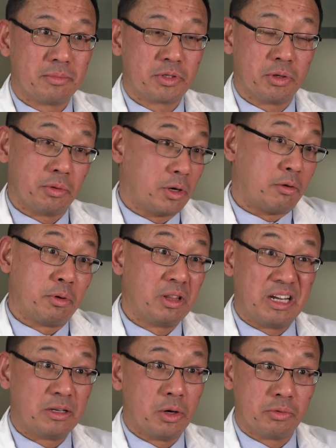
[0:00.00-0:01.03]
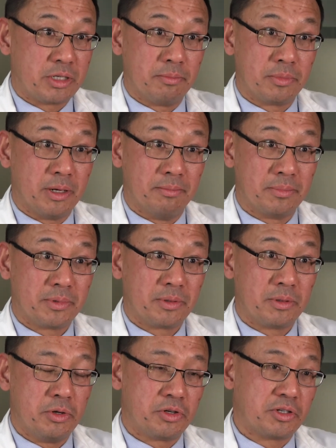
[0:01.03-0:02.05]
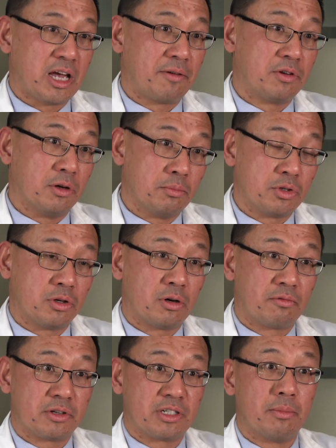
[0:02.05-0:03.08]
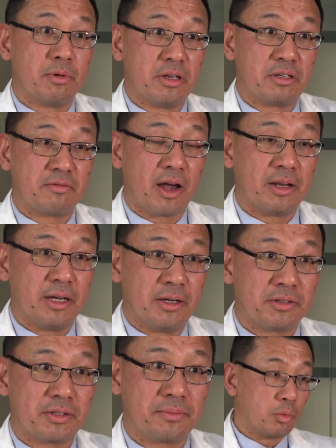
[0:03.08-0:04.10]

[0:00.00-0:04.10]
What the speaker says: So there are really no symptoms. You just have to observe for some of these findings.